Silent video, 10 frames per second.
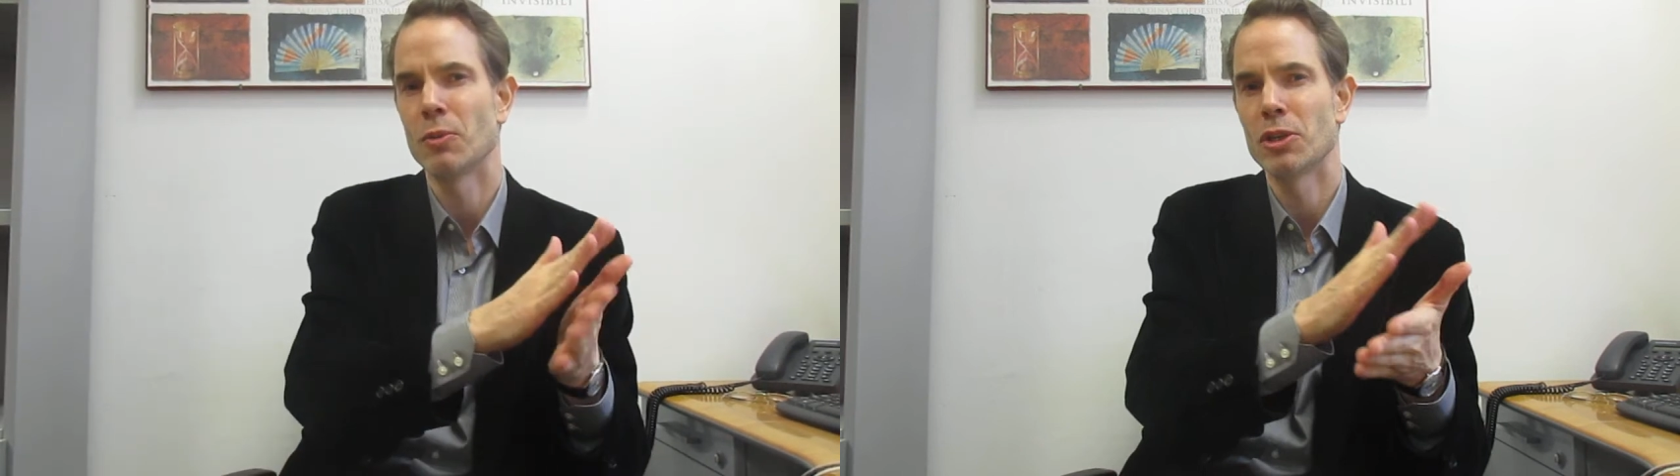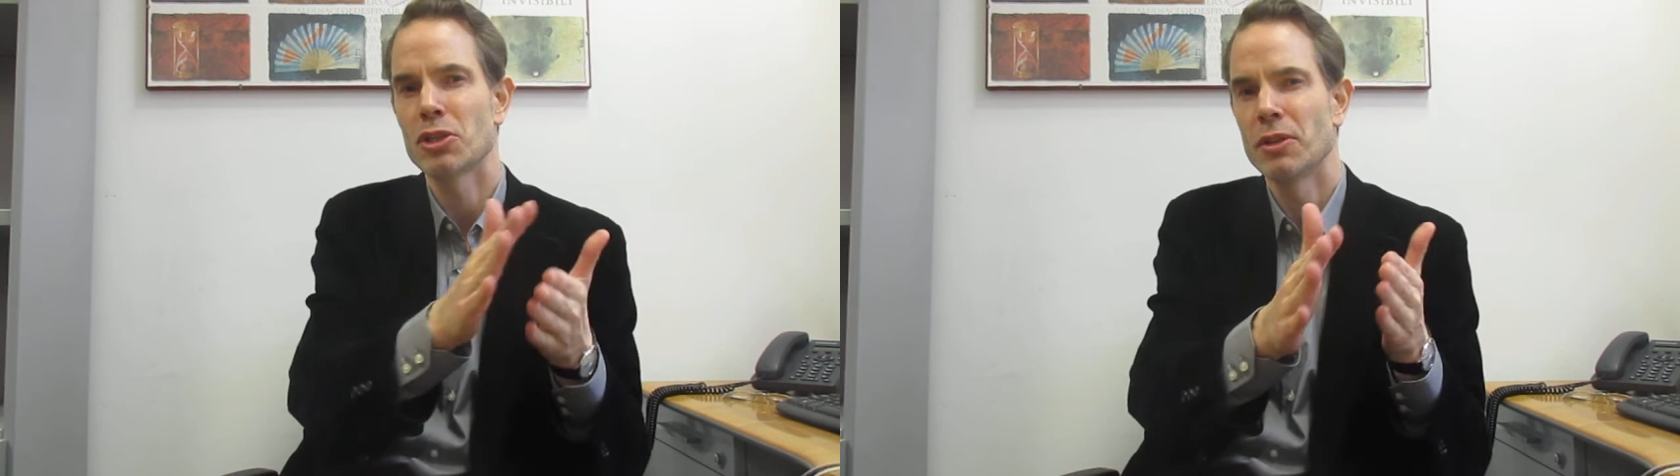
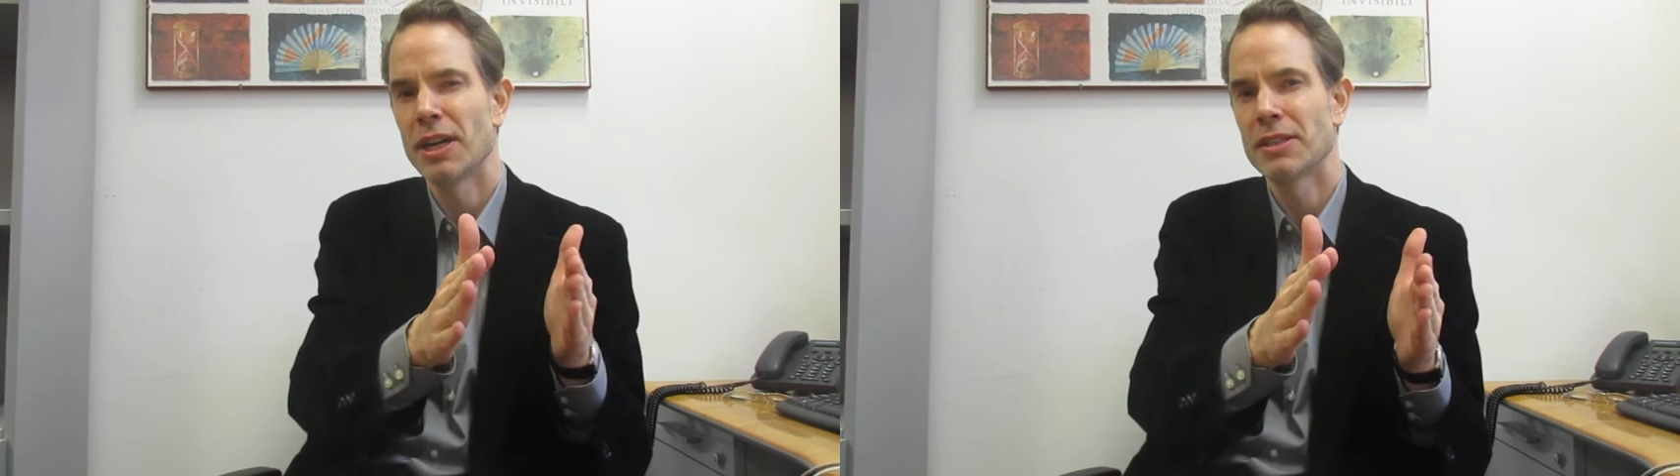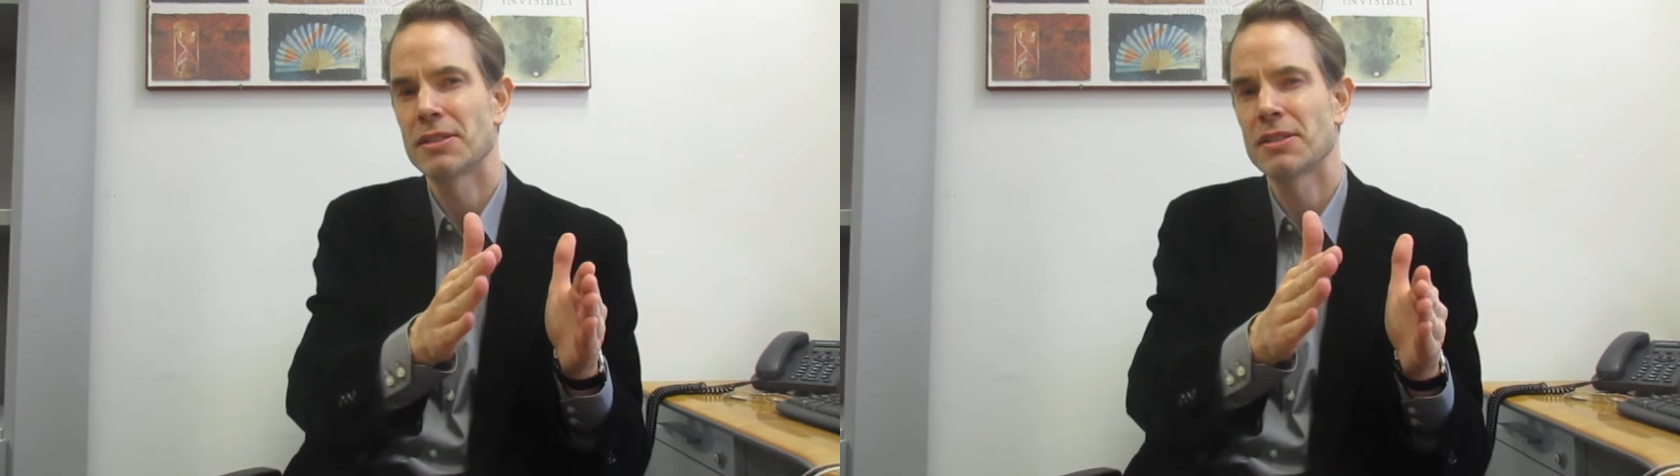in which the
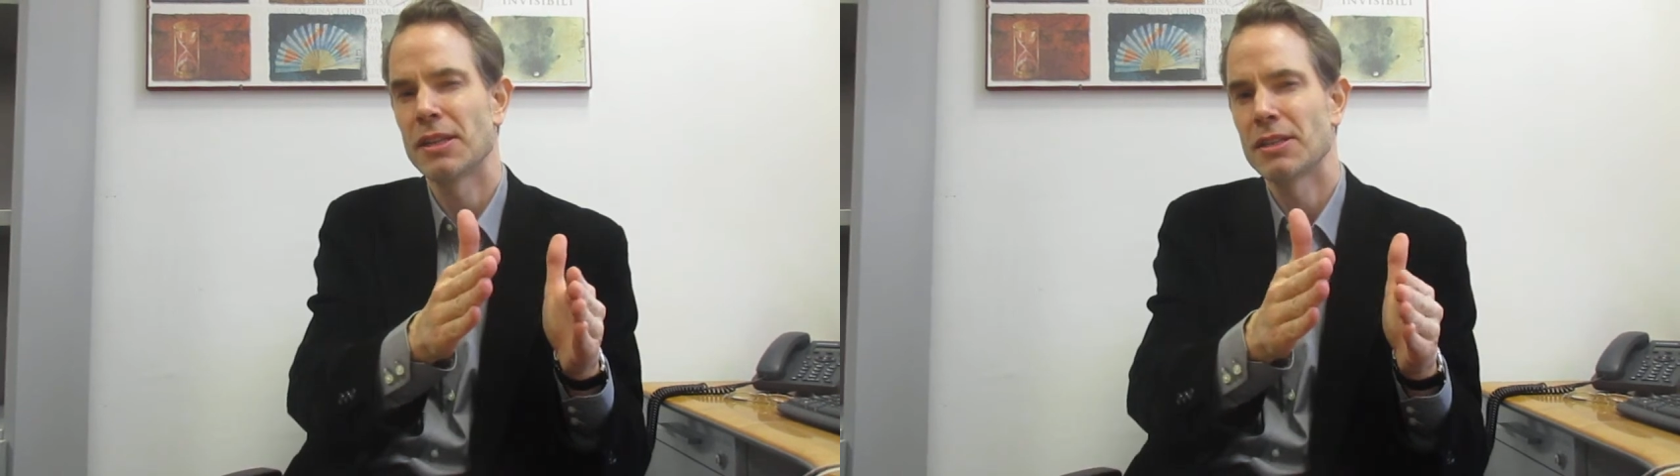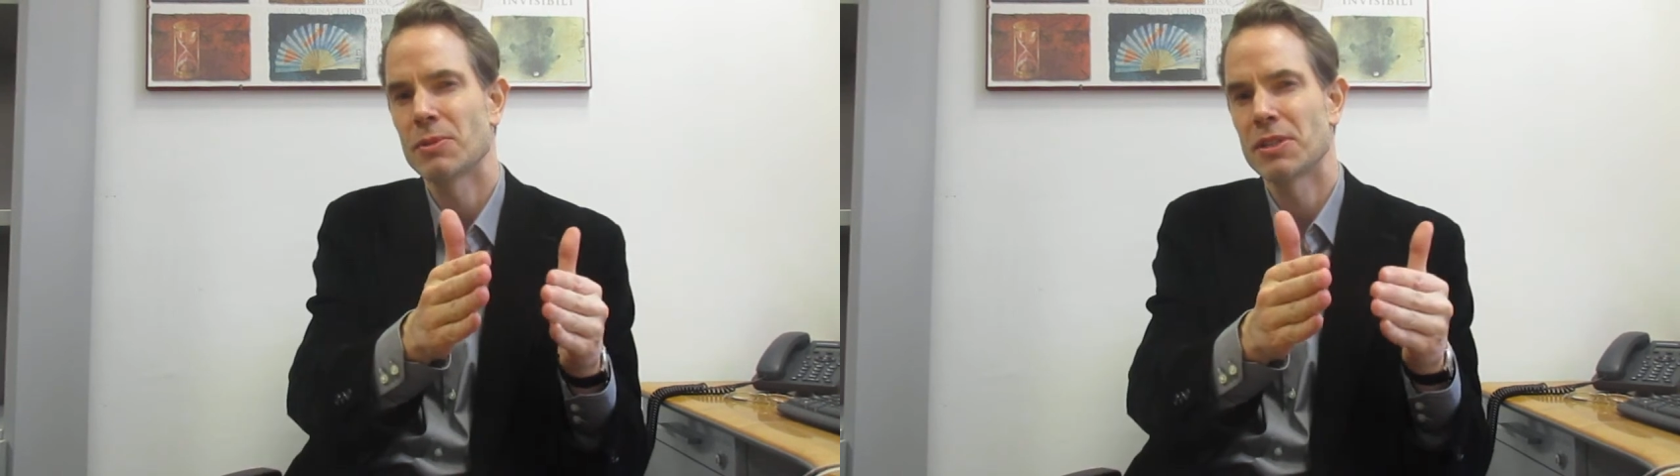United
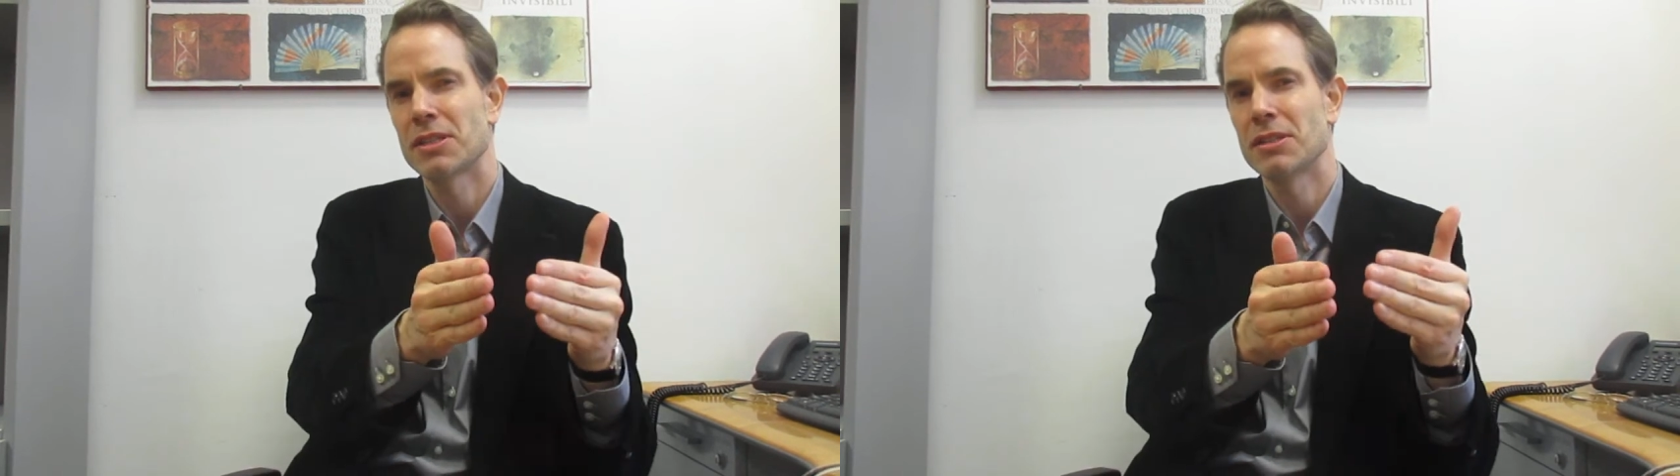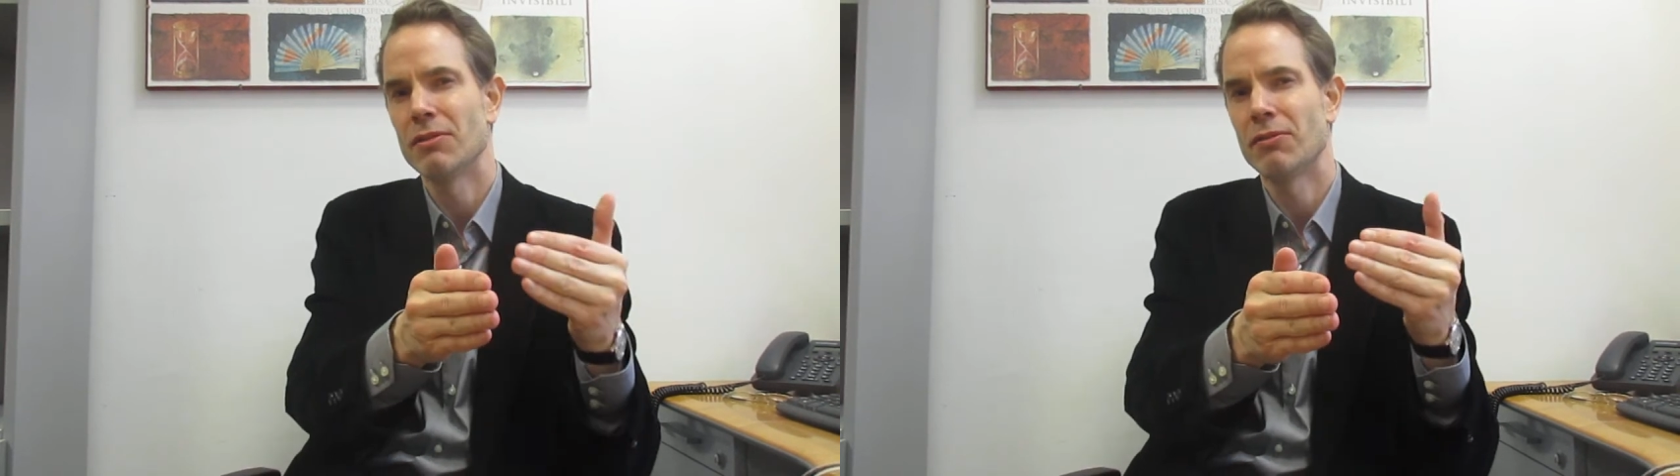States was
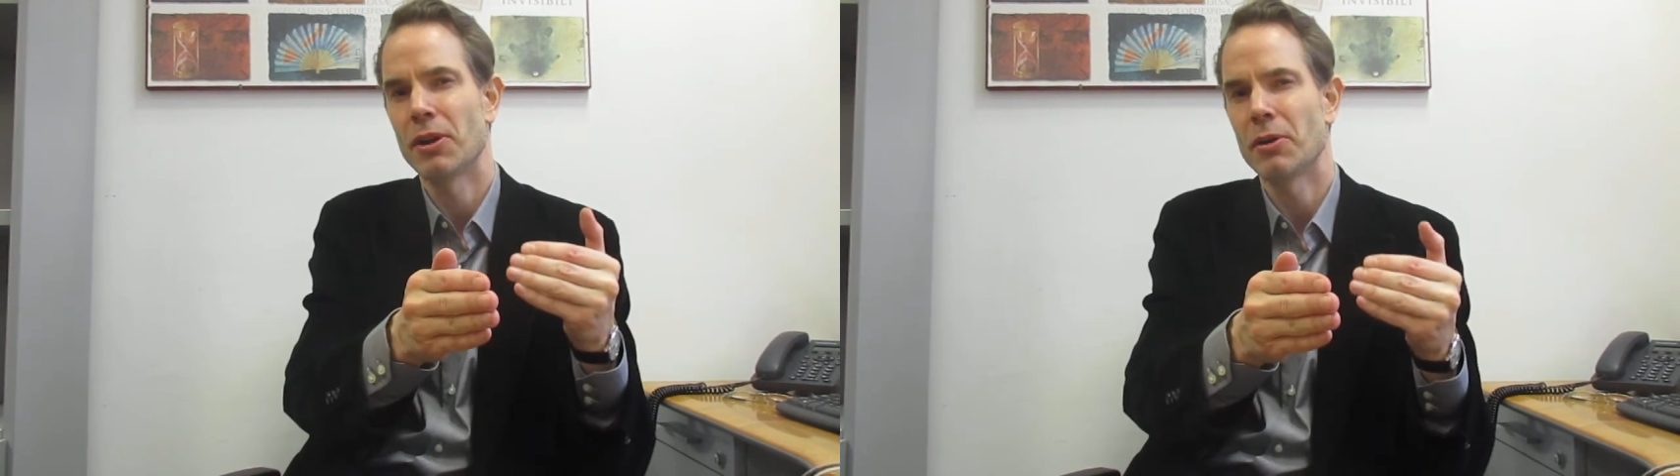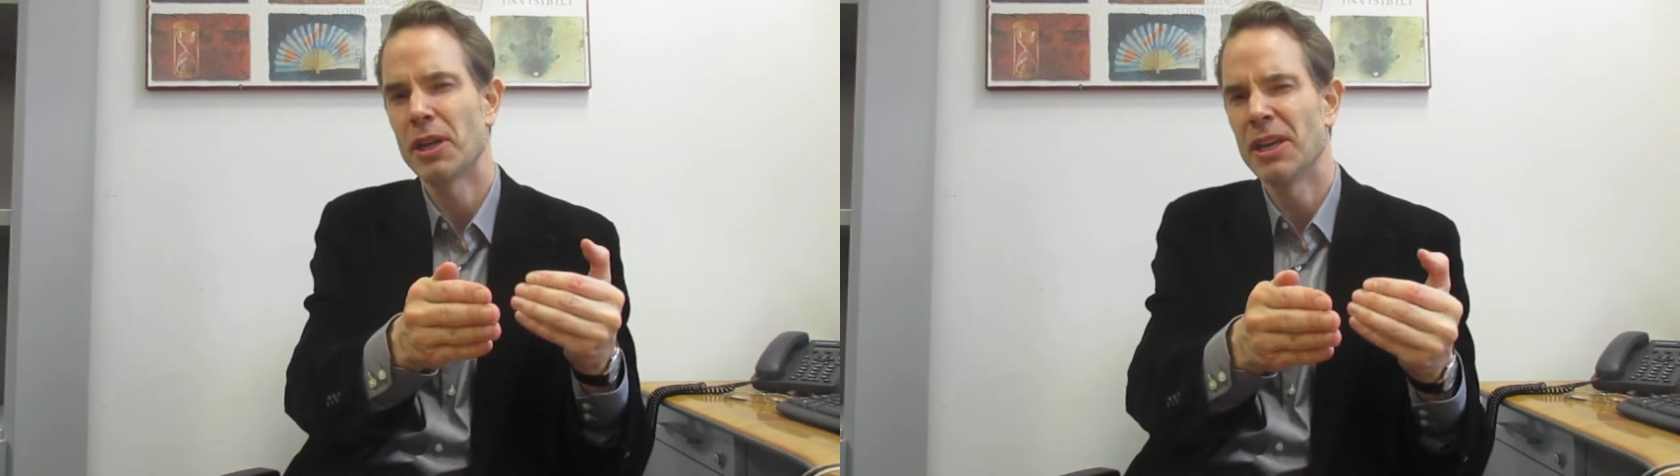still
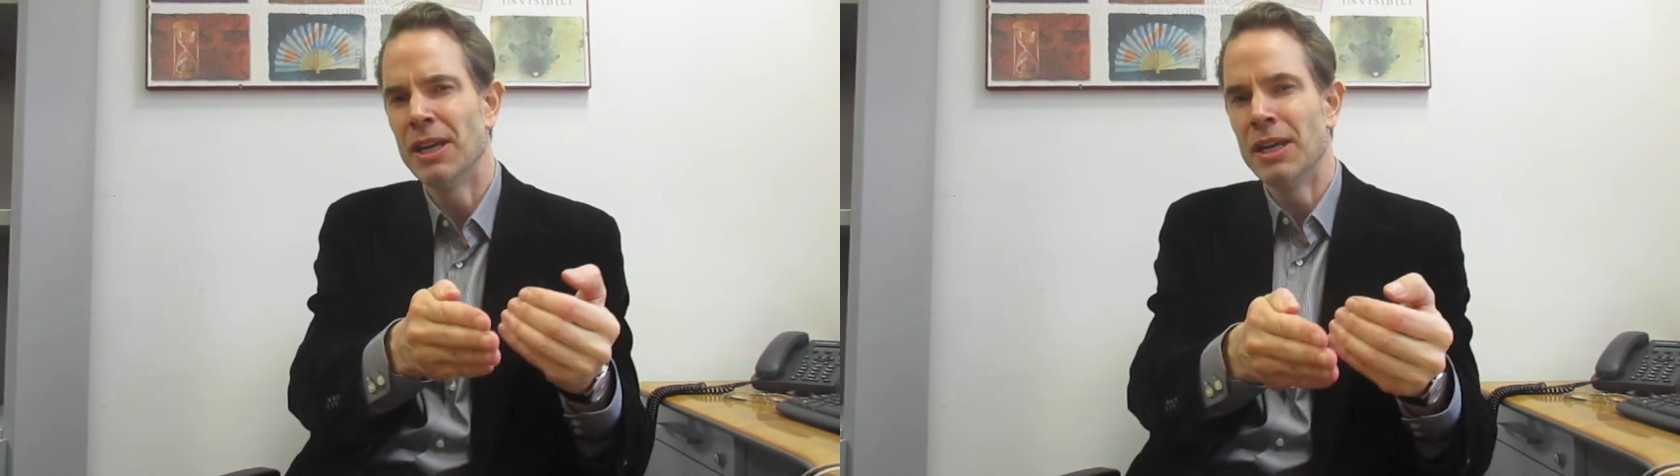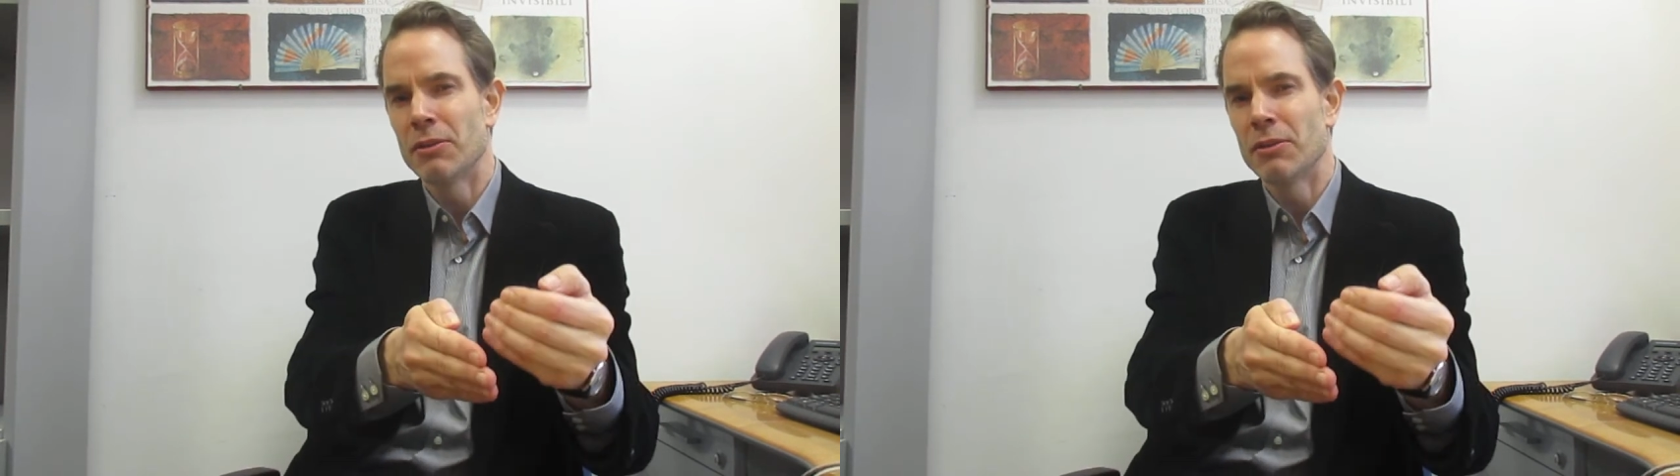very